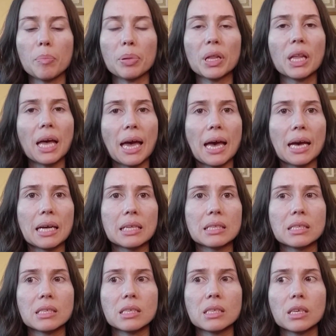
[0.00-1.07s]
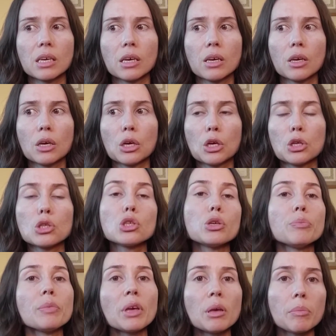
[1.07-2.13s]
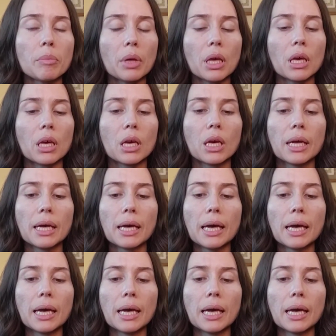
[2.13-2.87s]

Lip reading: plans to meet me.